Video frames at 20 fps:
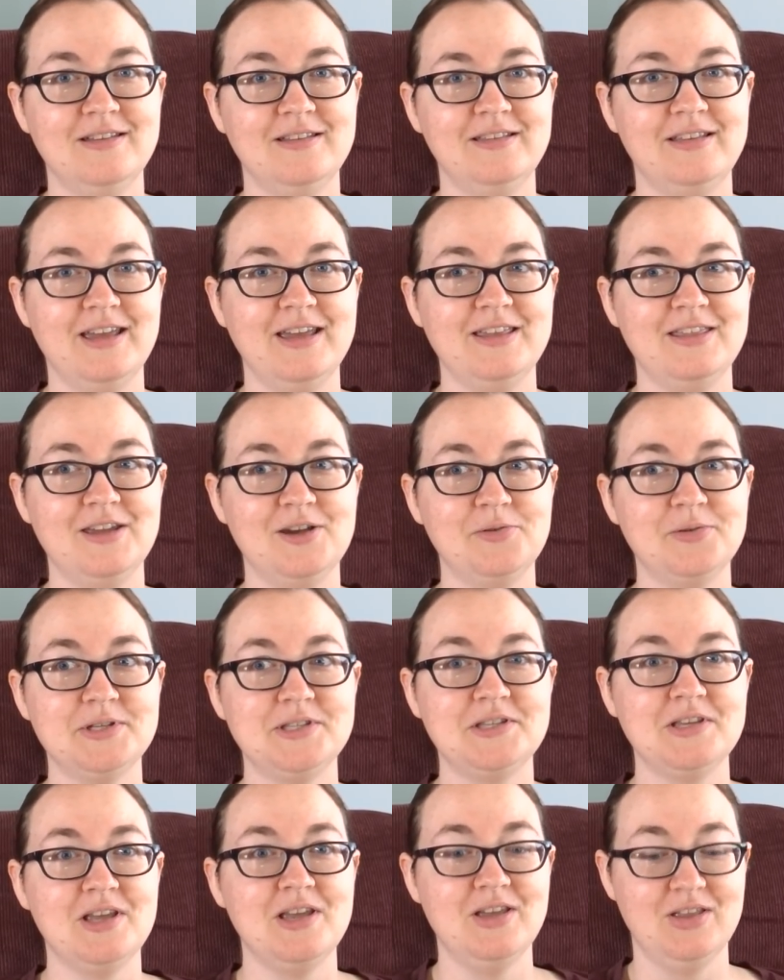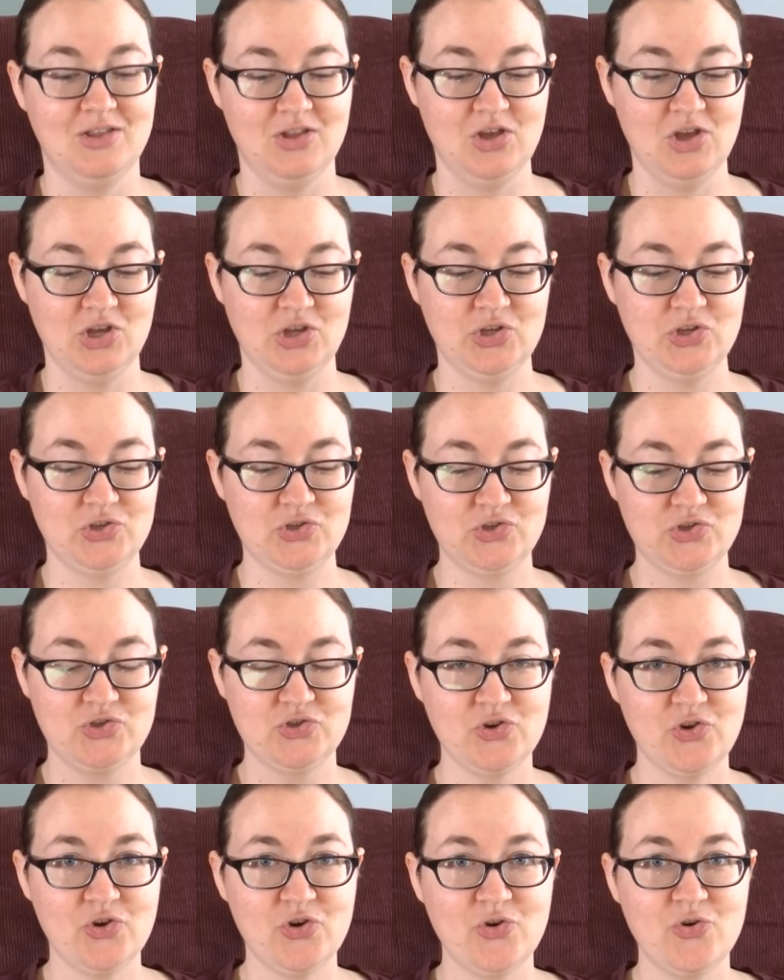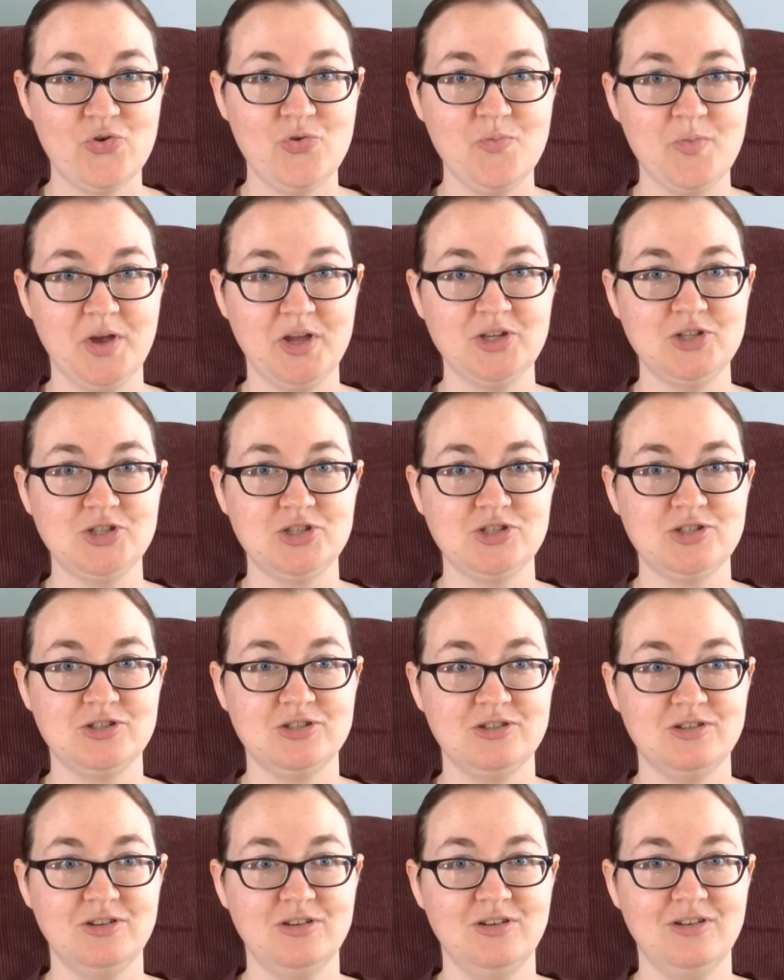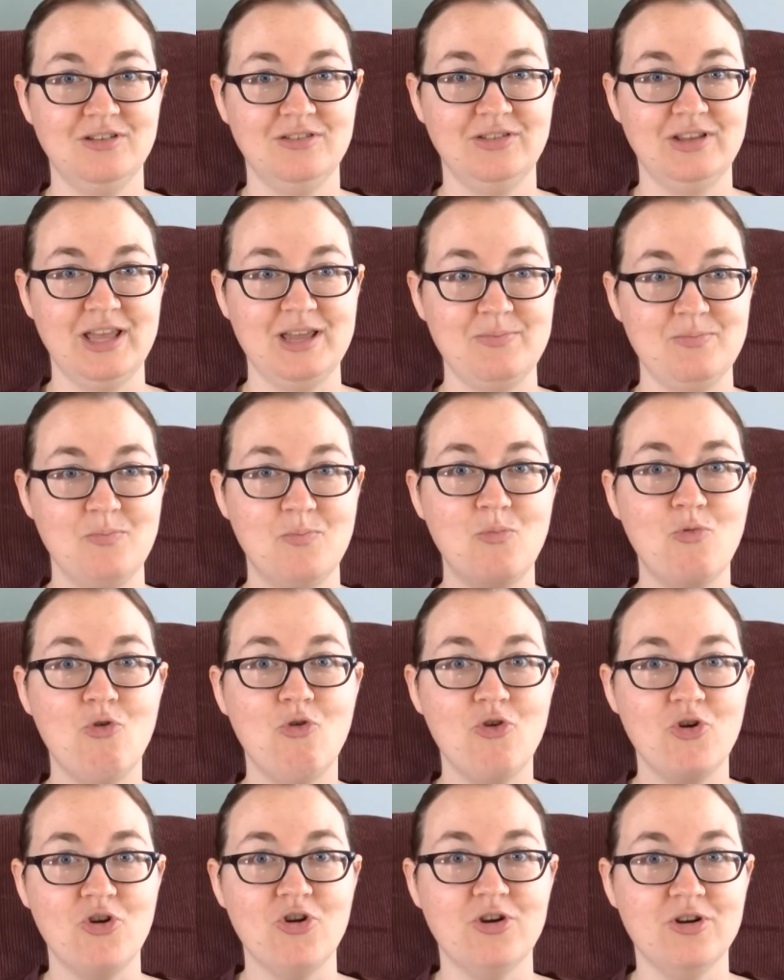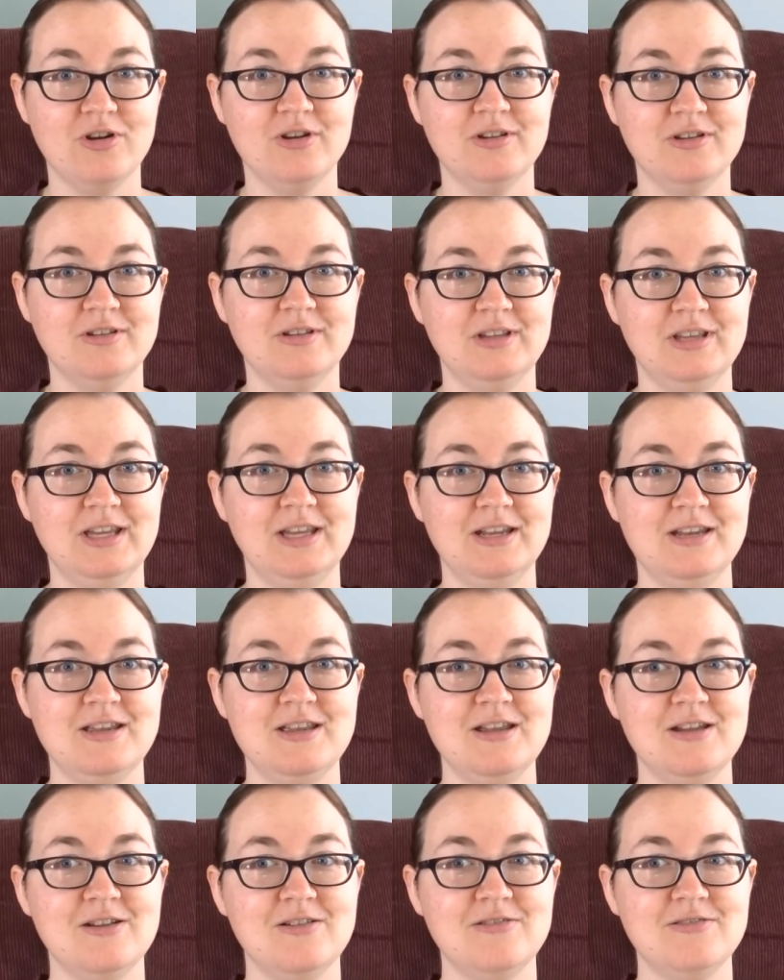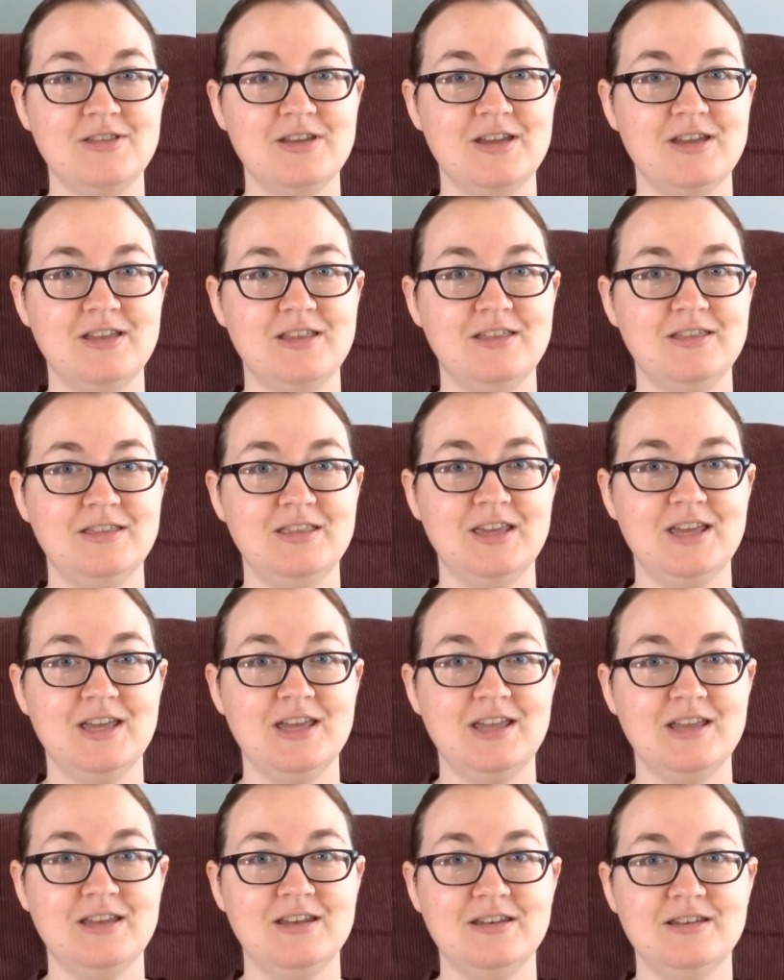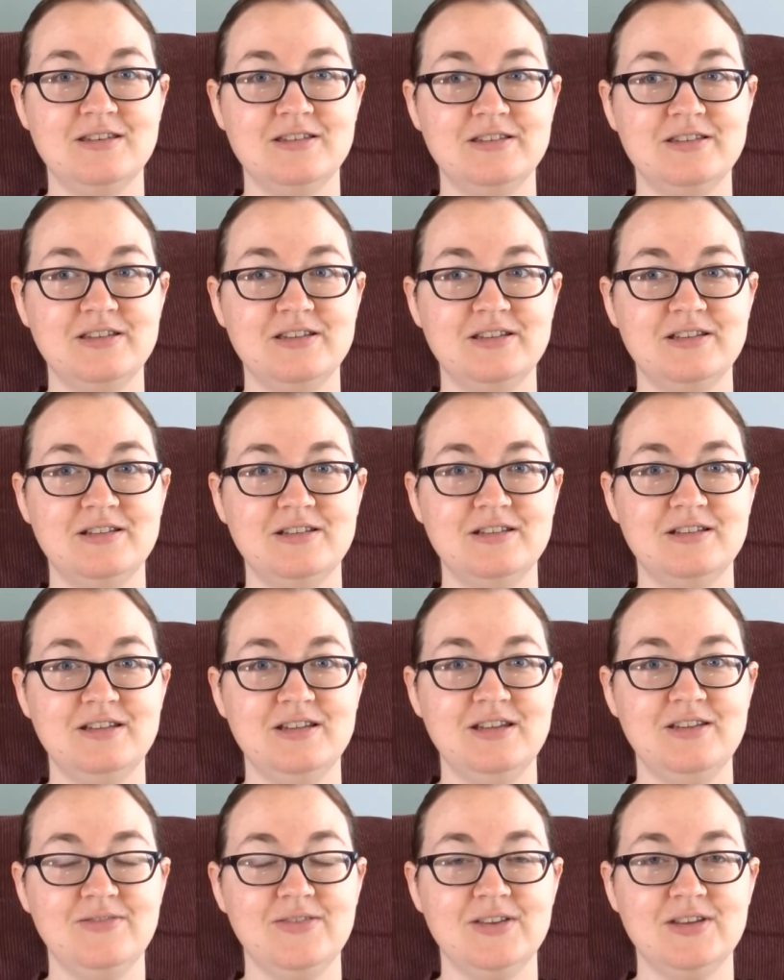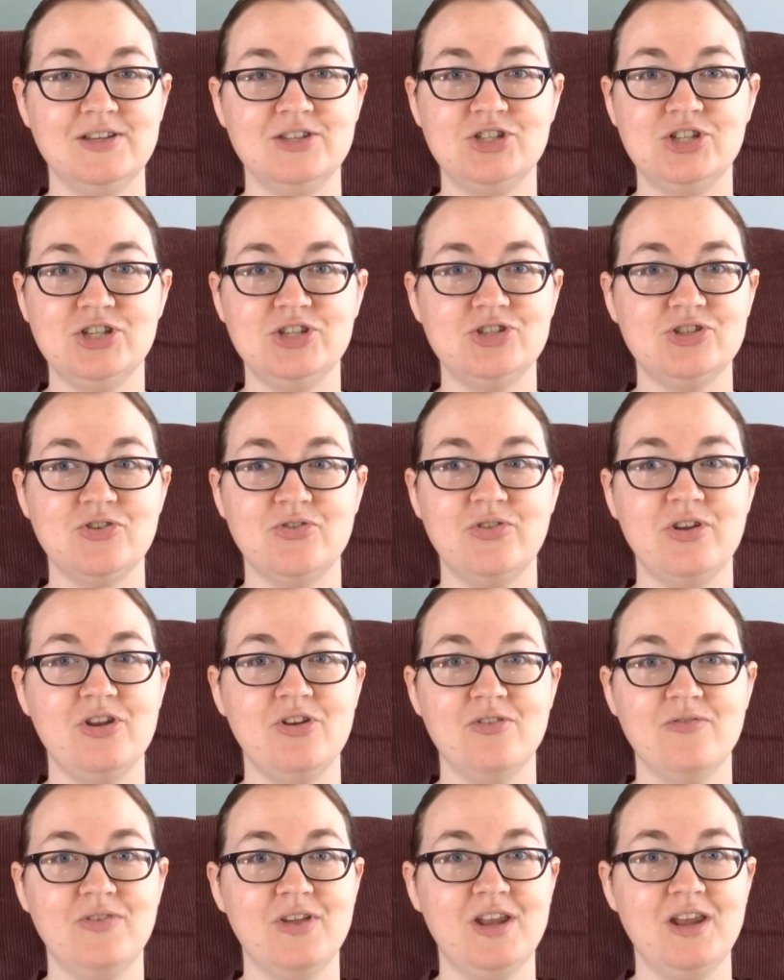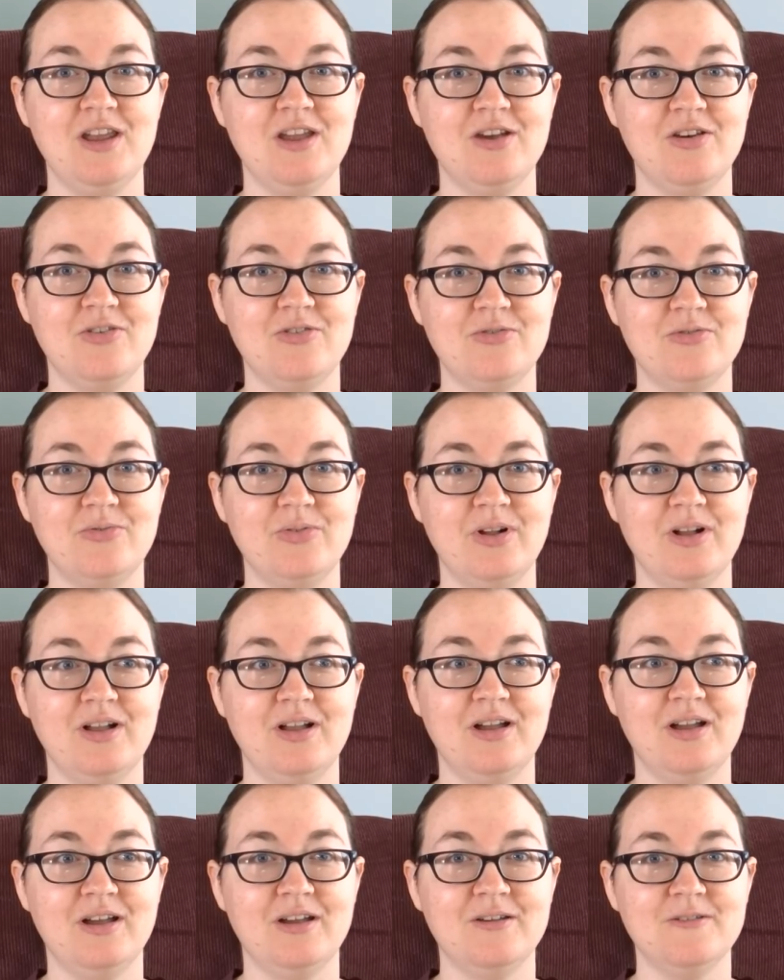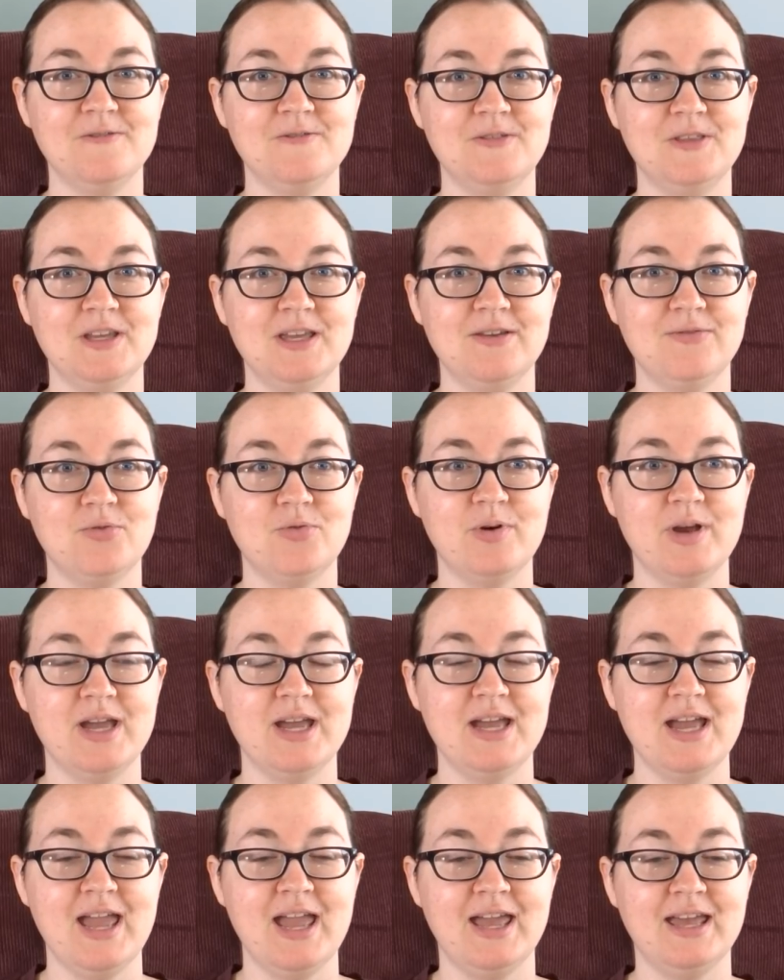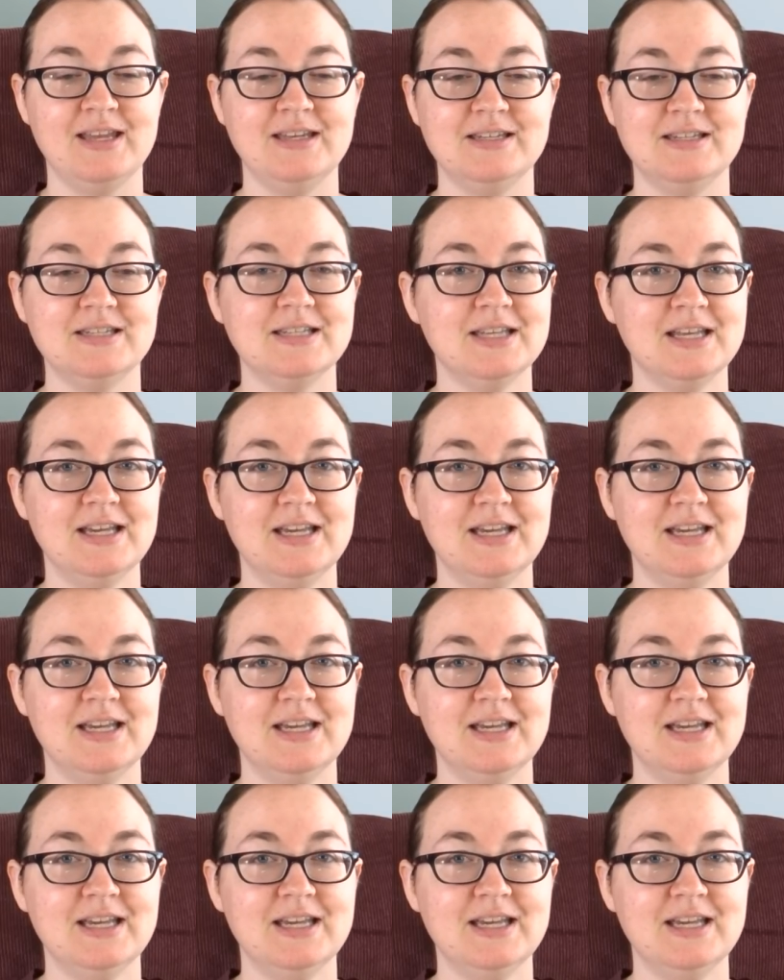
like, there was so much, like, more in here than even she showed in her video of the giveaway. And